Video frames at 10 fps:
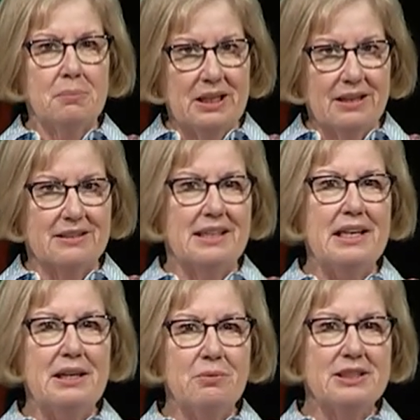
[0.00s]
because
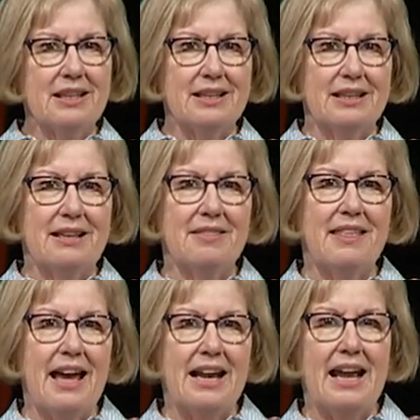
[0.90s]
he was going to get
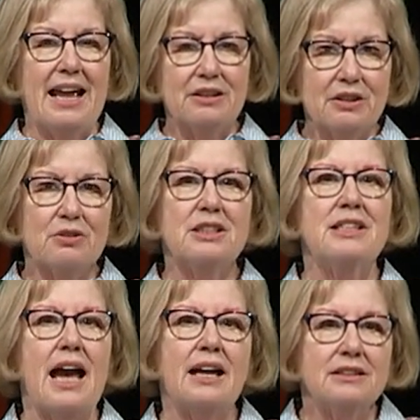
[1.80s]
that extra
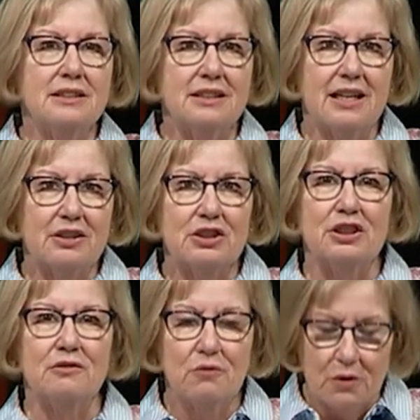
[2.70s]
tax
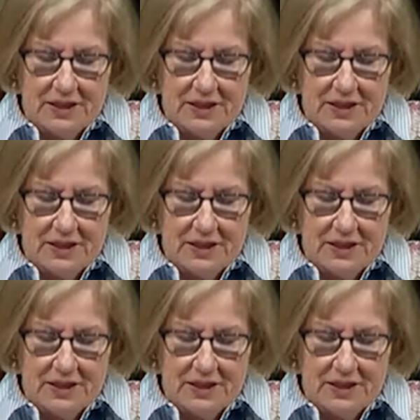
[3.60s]
deduction for